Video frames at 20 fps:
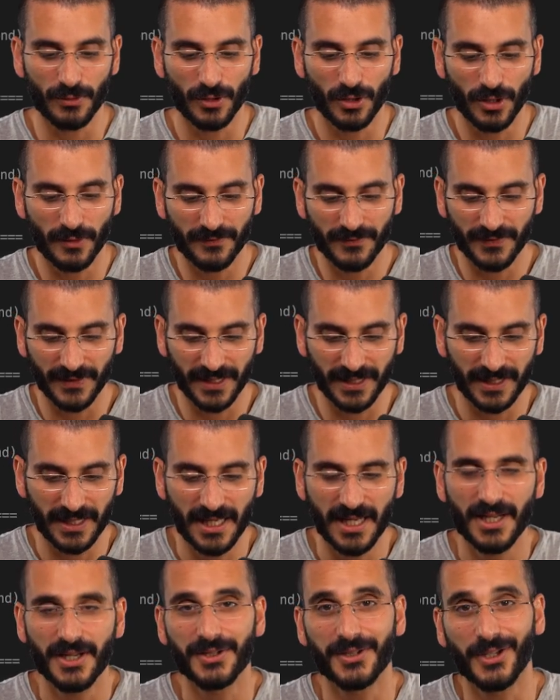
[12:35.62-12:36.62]
config.
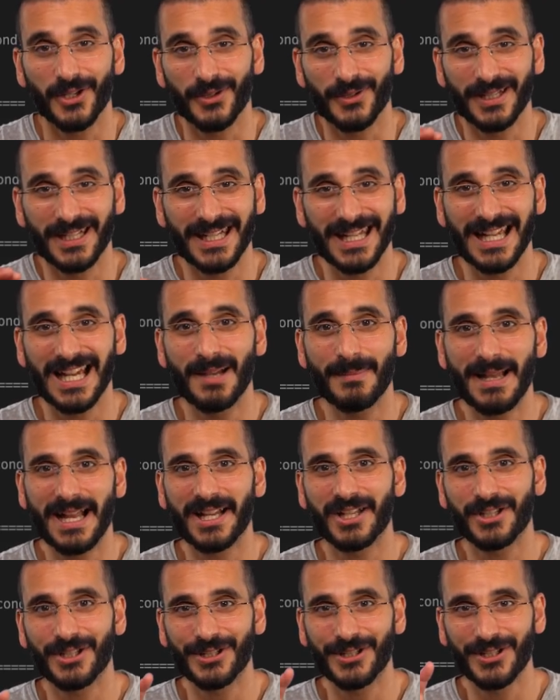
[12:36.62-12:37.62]
So GitHub
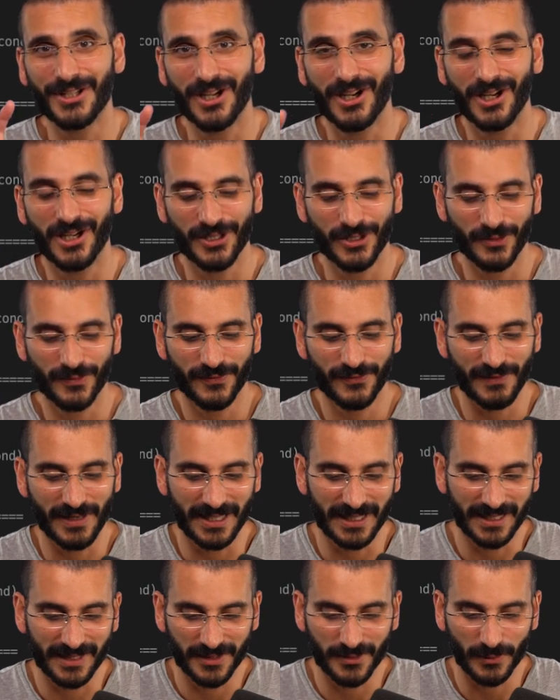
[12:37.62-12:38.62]
Actions are your friend as